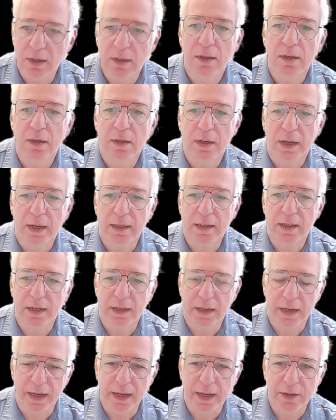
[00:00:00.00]
And then
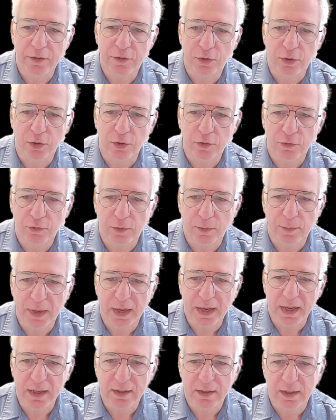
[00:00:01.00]
age goes from
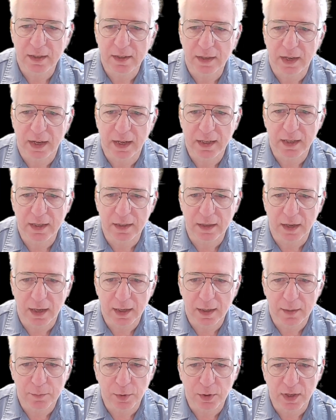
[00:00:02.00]
18 to 89.
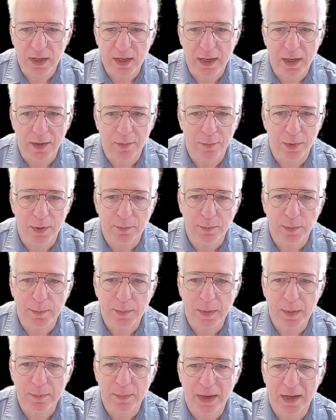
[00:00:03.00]
I'm looking at minimum
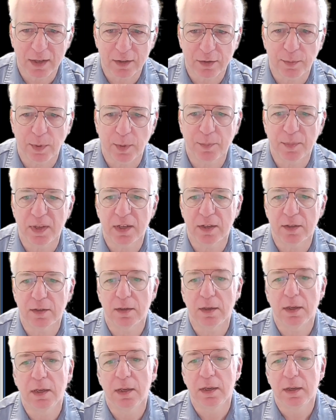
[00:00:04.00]
and maximum here.
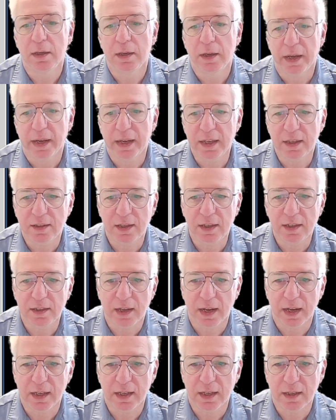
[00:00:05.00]
18 to
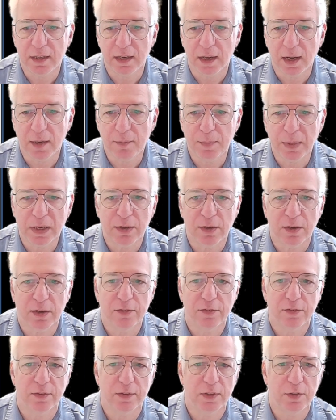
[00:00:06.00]
89
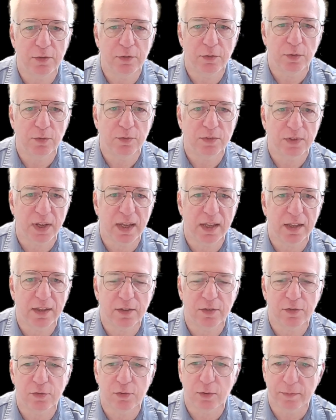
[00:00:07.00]
because you don't take
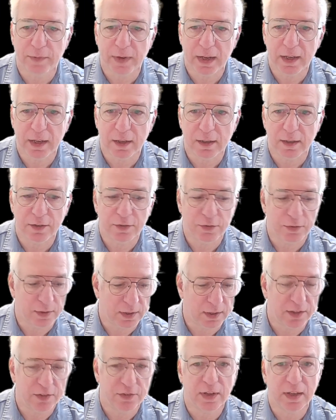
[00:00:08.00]
this survey unless you're at
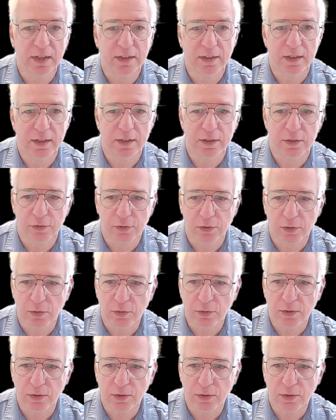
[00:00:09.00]
least 18 years old.